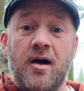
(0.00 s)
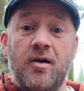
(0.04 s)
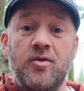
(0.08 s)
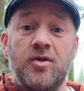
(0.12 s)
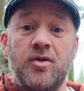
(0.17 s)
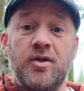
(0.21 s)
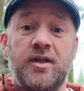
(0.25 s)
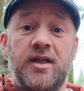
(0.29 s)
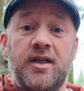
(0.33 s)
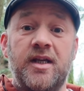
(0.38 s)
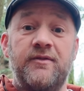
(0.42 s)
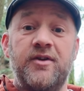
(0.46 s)

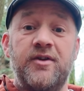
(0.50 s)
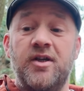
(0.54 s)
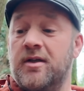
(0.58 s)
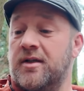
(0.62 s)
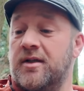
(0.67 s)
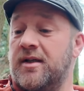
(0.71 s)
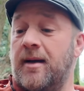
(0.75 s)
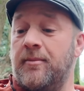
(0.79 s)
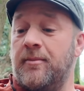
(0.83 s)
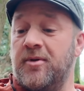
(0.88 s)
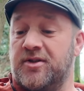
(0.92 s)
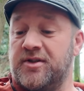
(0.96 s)
I'm going to give it
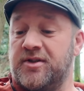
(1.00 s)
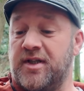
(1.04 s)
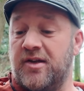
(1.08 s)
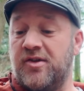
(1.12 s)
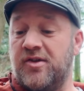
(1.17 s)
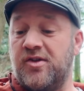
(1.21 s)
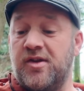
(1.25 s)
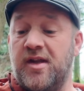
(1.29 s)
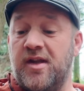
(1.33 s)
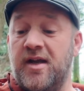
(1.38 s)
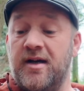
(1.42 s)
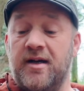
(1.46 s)
a couple of
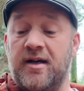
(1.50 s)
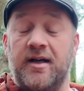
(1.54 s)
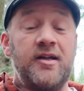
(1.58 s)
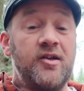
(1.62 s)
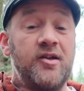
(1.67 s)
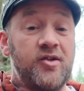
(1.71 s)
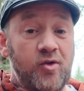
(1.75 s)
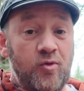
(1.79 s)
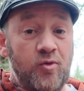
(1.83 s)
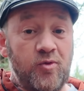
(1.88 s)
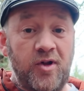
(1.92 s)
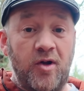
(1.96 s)
tests now.
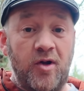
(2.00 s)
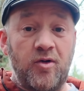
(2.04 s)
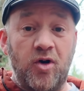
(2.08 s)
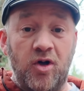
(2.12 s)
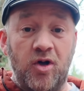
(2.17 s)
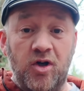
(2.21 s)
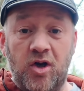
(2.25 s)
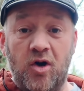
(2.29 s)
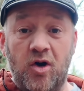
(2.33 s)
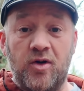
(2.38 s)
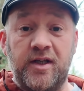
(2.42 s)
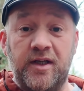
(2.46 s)
It's also
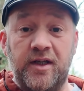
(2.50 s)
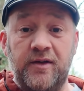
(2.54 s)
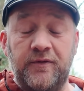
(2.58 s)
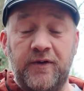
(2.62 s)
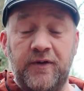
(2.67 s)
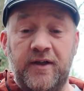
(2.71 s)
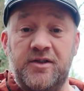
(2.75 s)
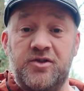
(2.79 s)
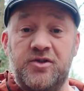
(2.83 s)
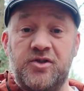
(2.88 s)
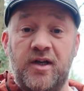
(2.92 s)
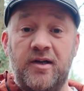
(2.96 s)
got a locking
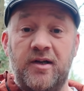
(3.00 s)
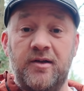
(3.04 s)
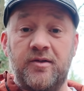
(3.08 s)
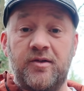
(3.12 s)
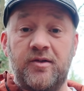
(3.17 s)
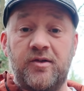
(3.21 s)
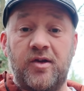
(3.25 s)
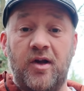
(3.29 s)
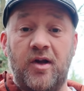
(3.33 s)
feature,